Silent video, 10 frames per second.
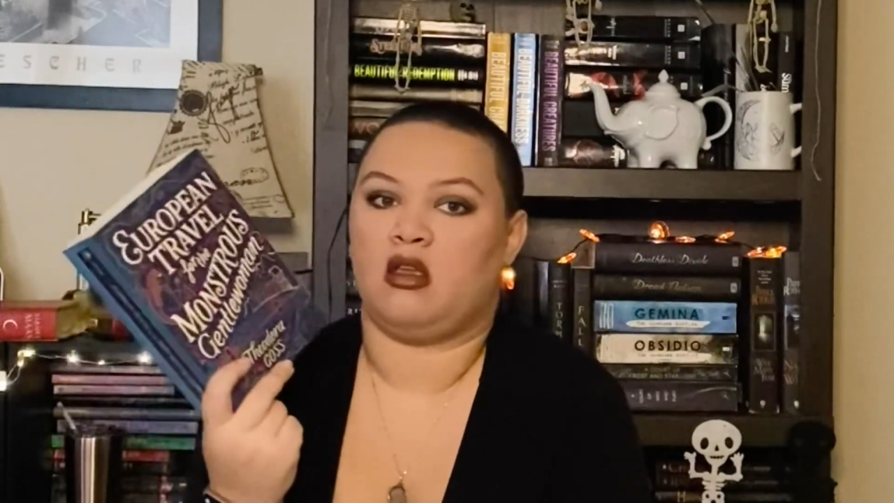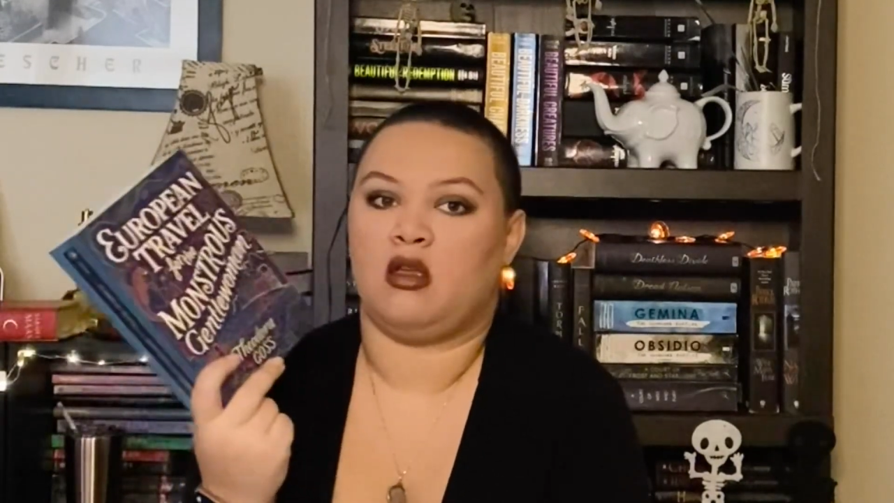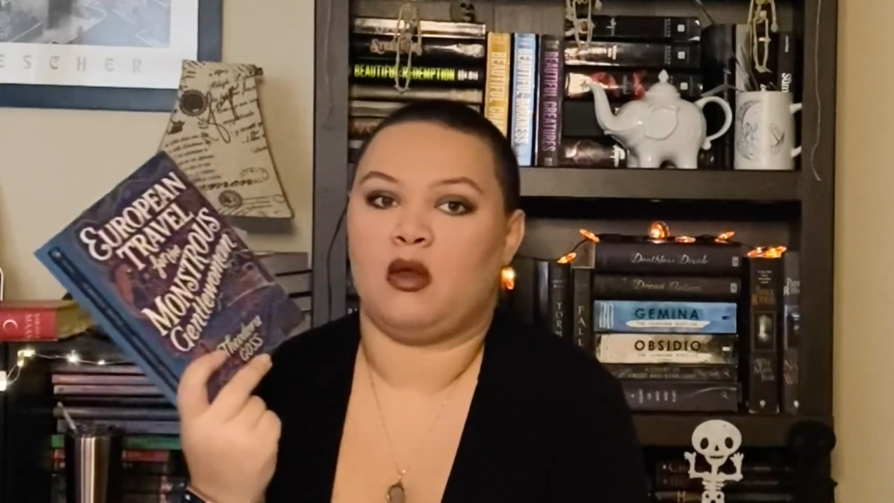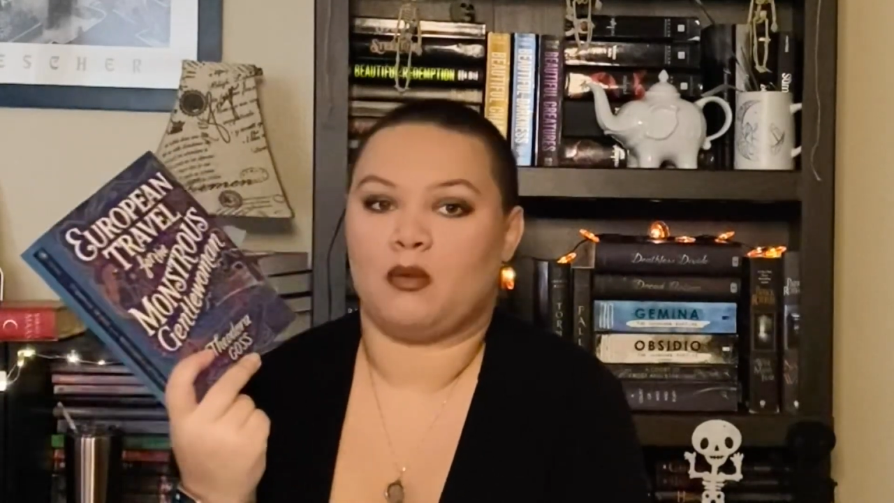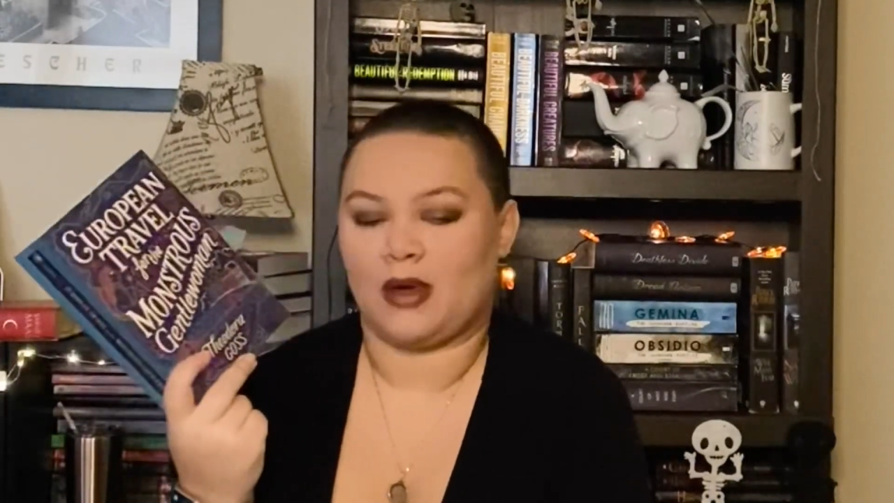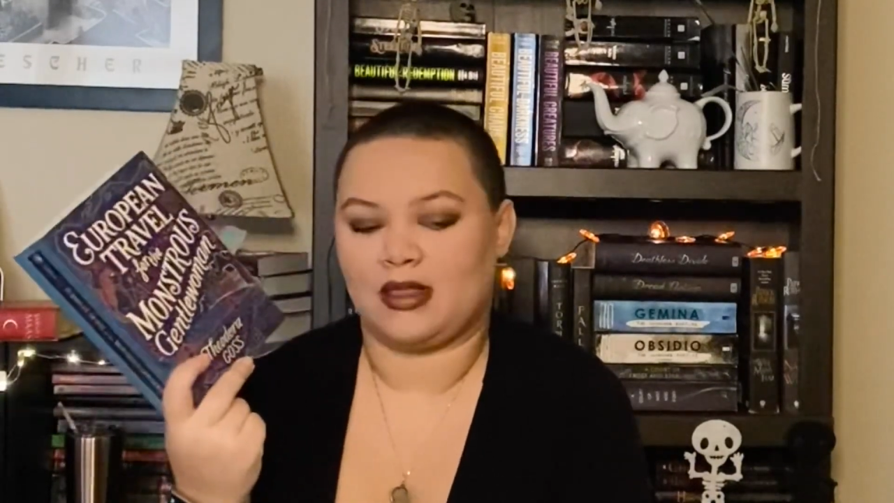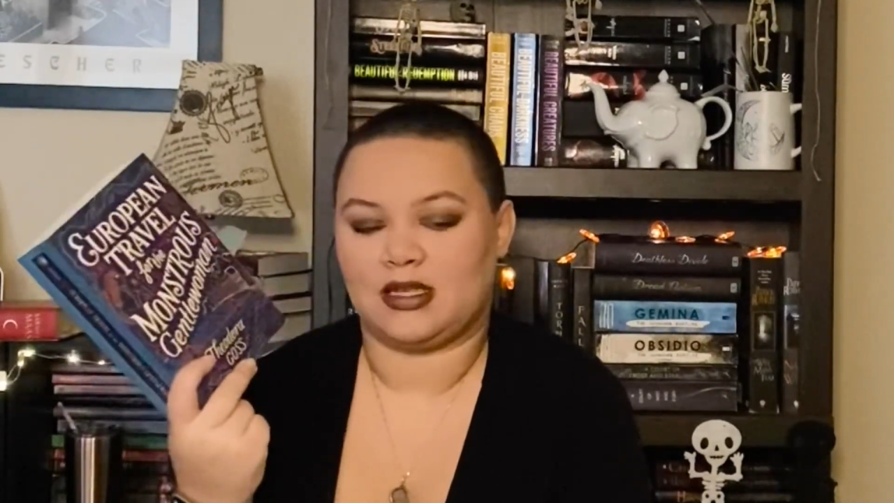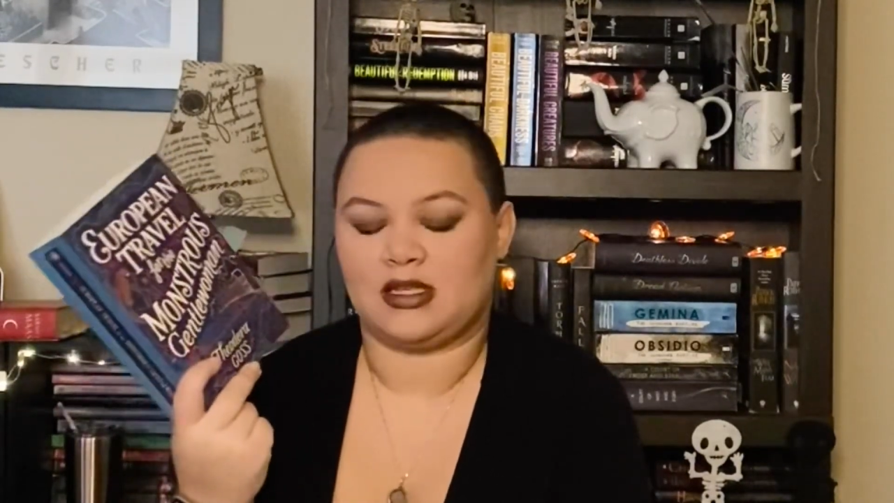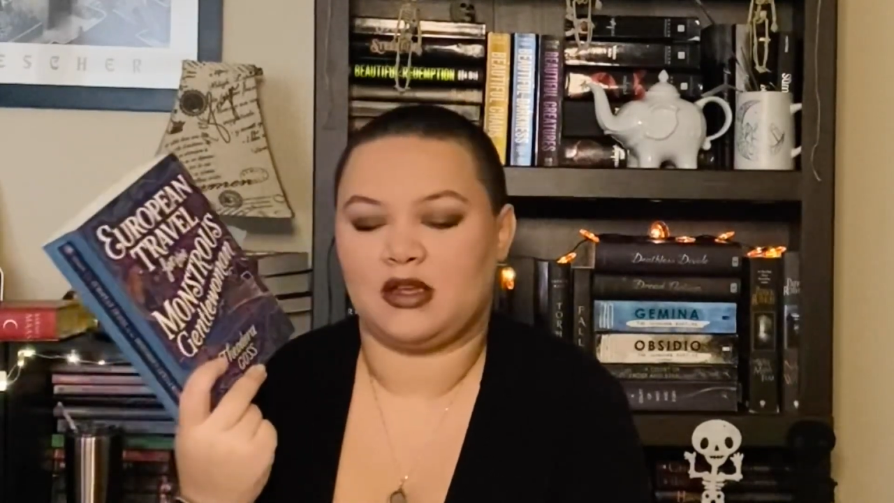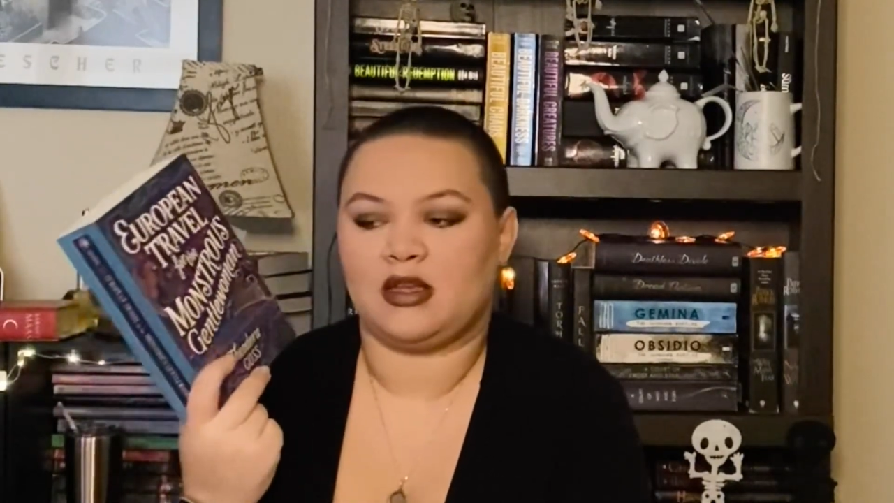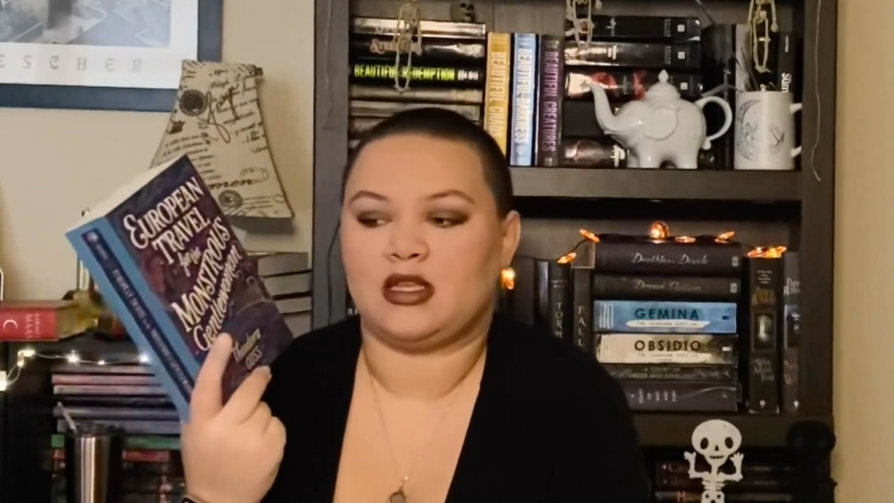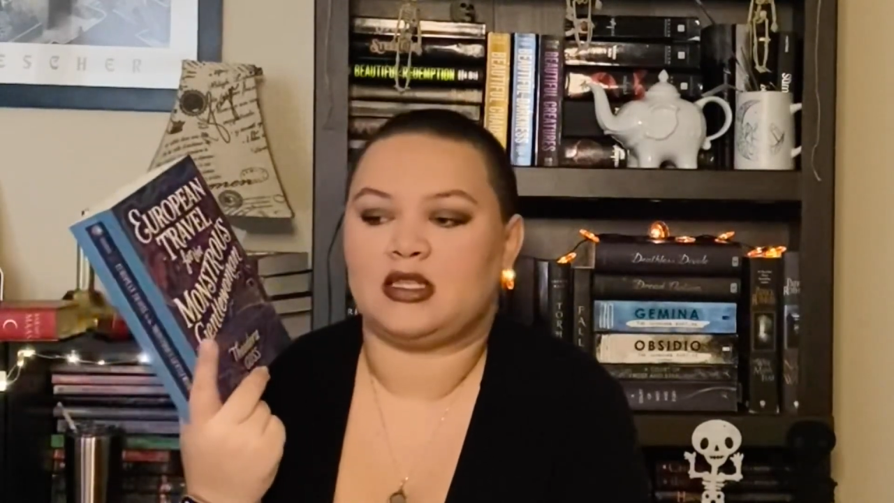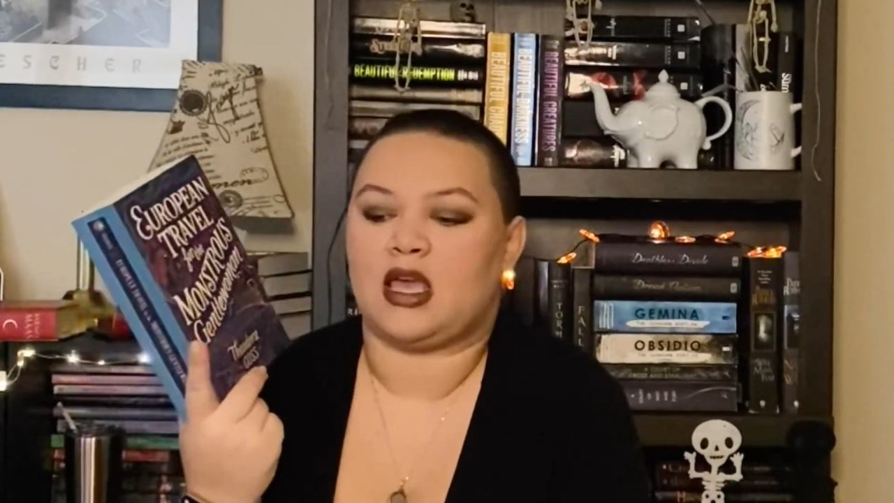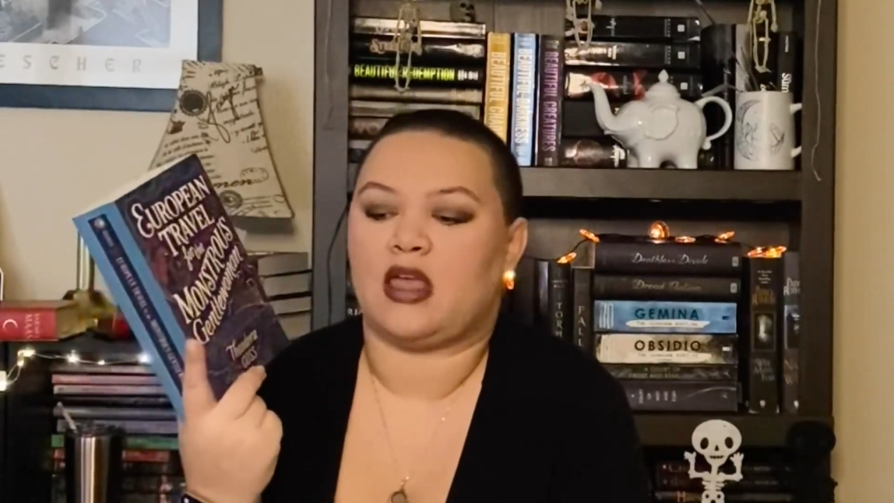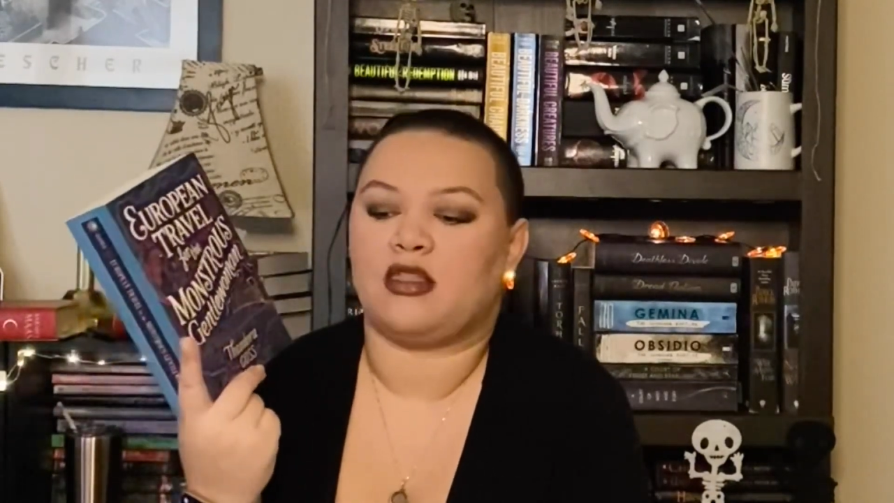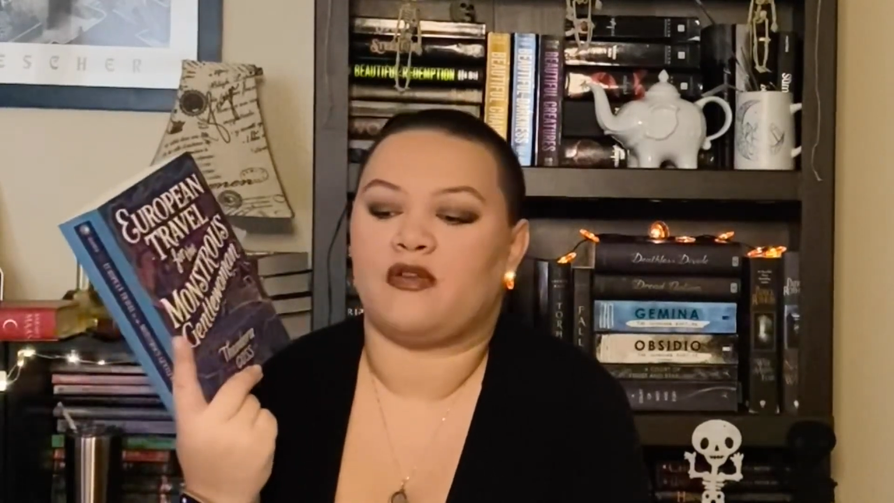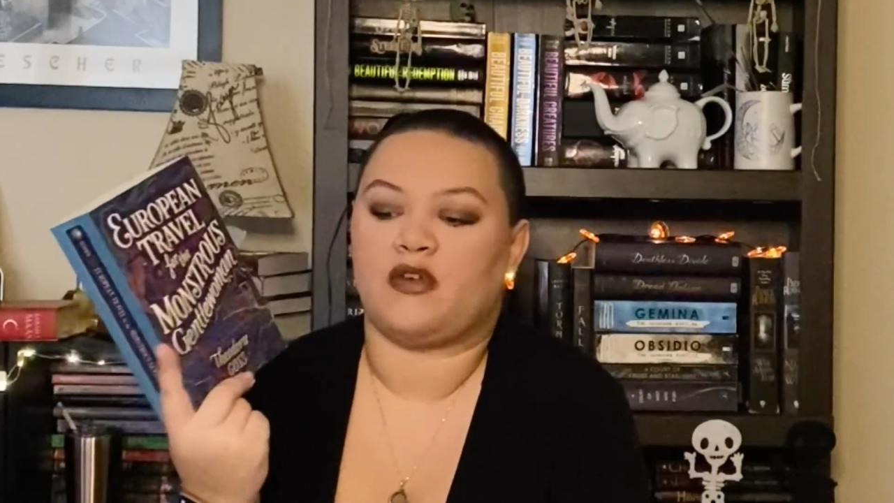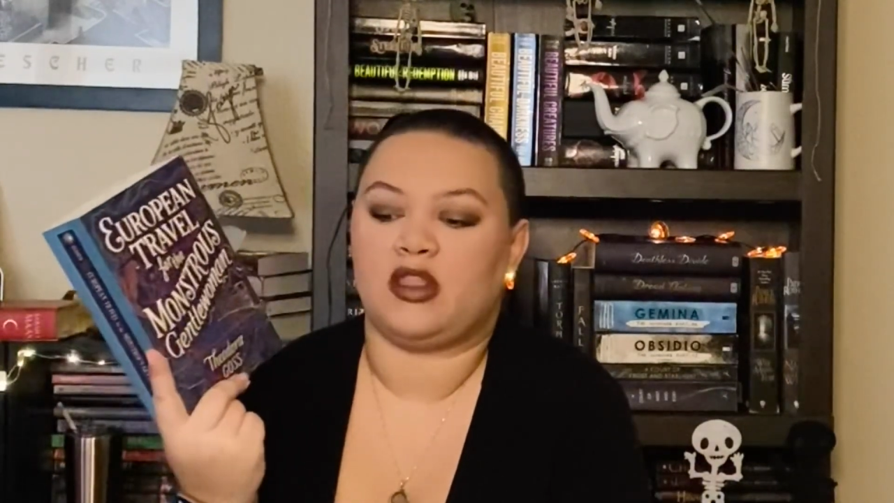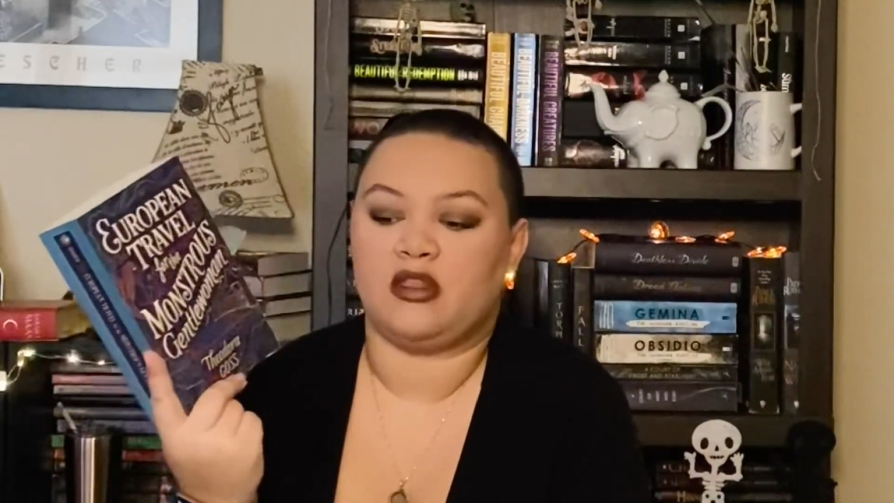read the series, in the